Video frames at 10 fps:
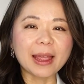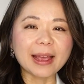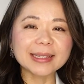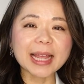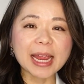
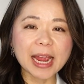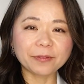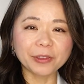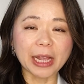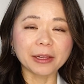As I
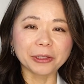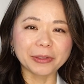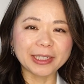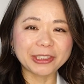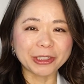have
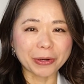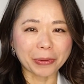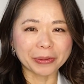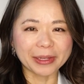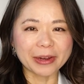alluded to
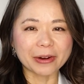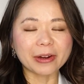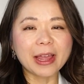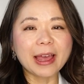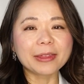
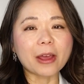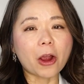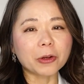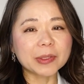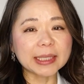earlier,
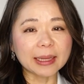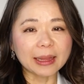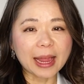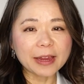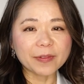our
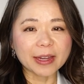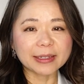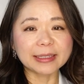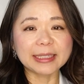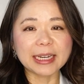saliva
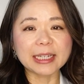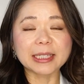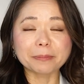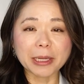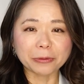
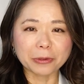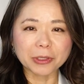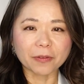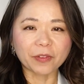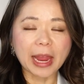contains
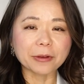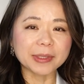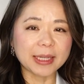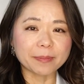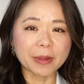minerals of
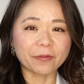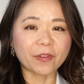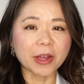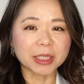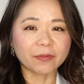calcium and
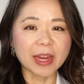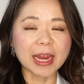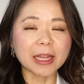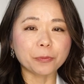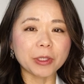phosphate.
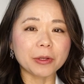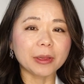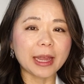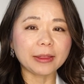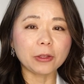And when you
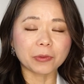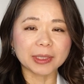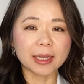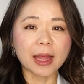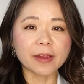let your
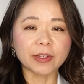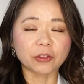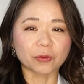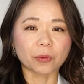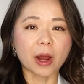saliva
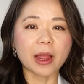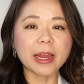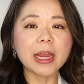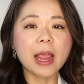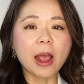
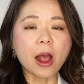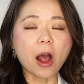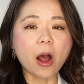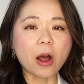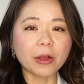dry
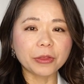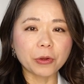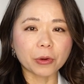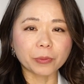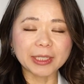on
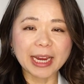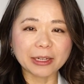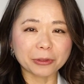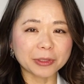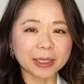your
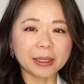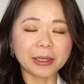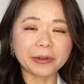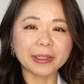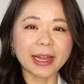retainers and
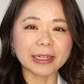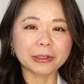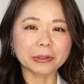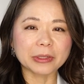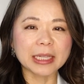clear
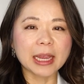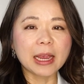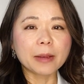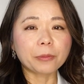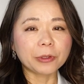aligners,
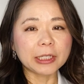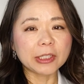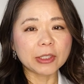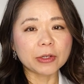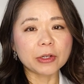pretty
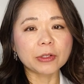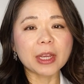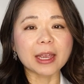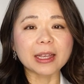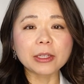
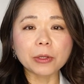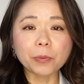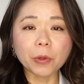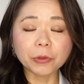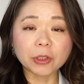soon you
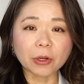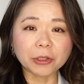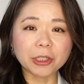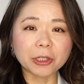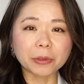will start
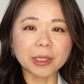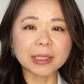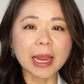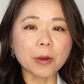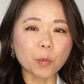to notice
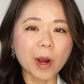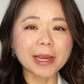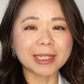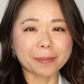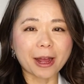a
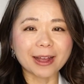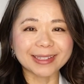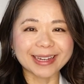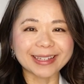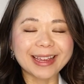white
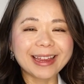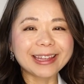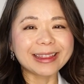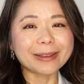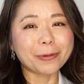deposit.
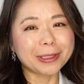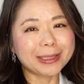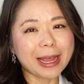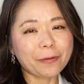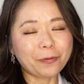Once
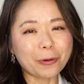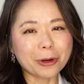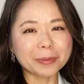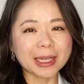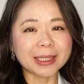that
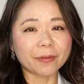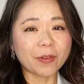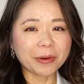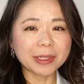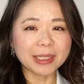forms, it's
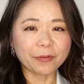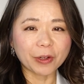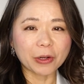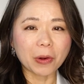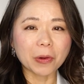very
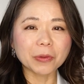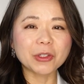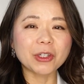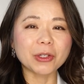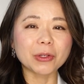difficult
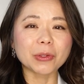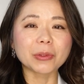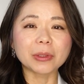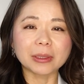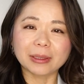
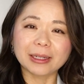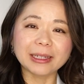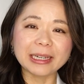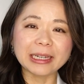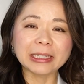to
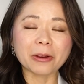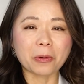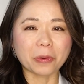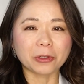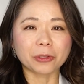clean
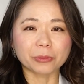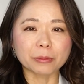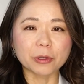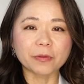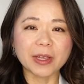or to
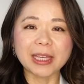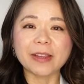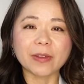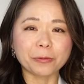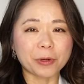remove it
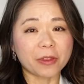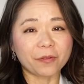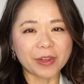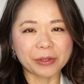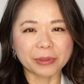even with
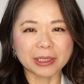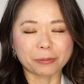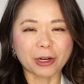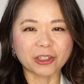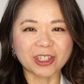vigorous
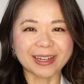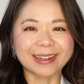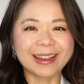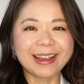brushing.